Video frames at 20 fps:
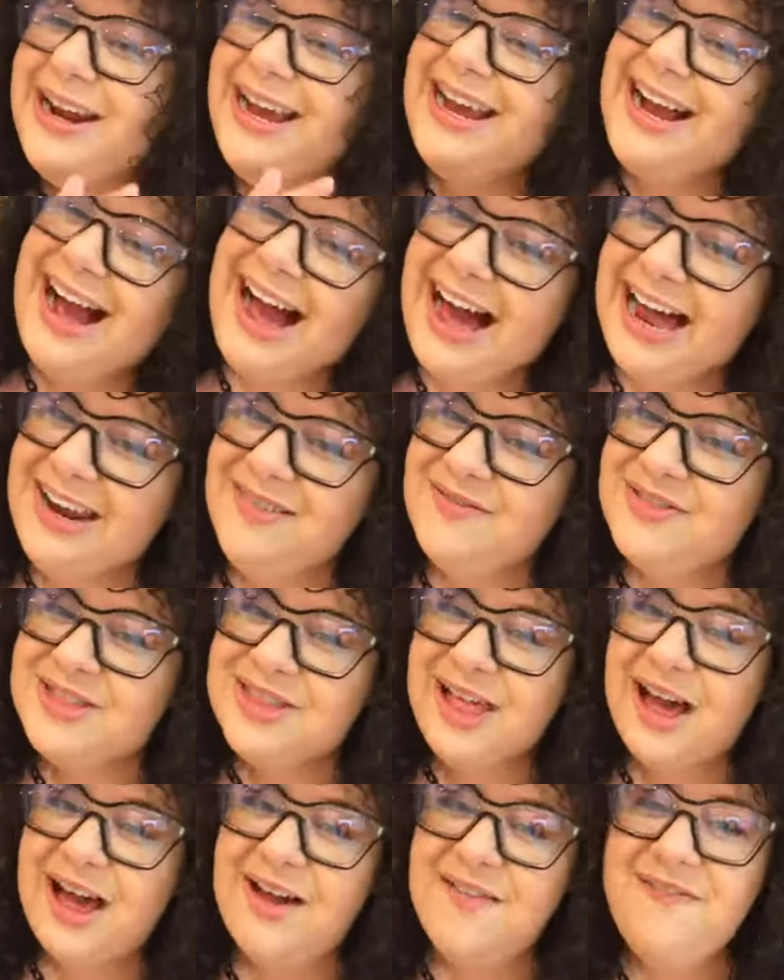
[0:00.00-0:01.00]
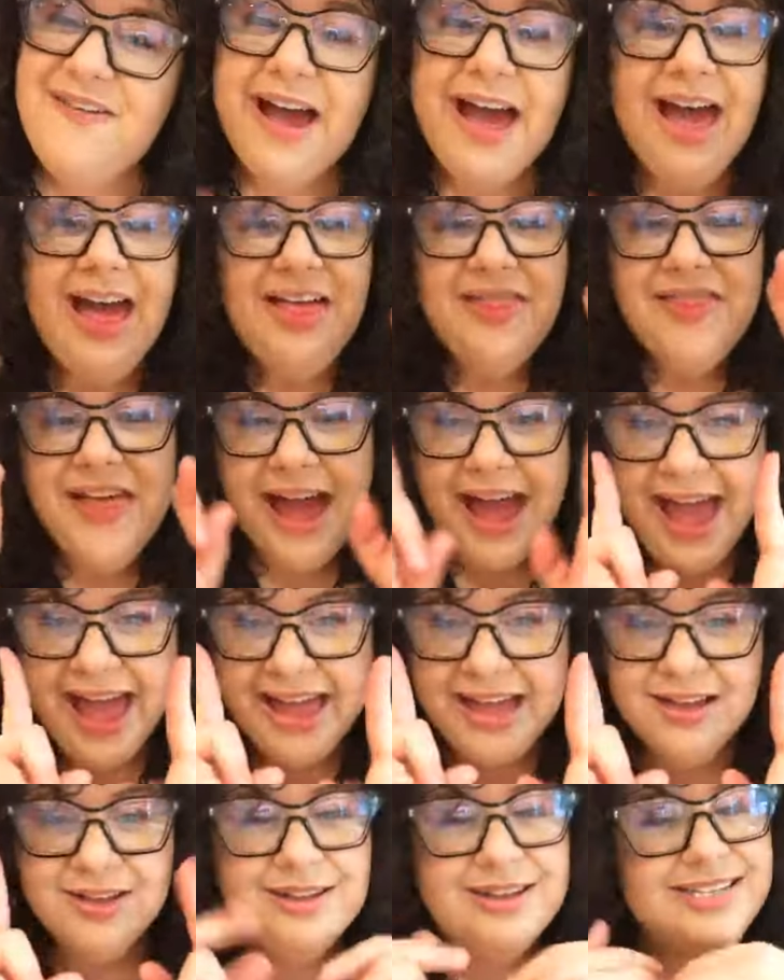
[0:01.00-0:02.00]
but I kind of love the
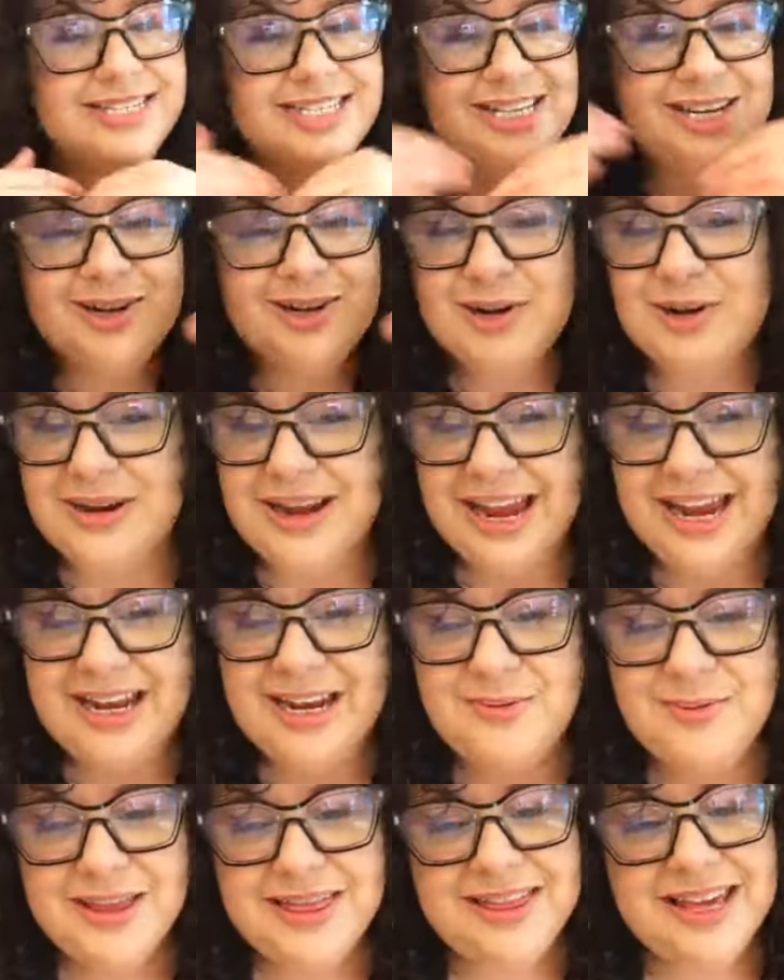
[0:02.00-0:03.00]
angles that are created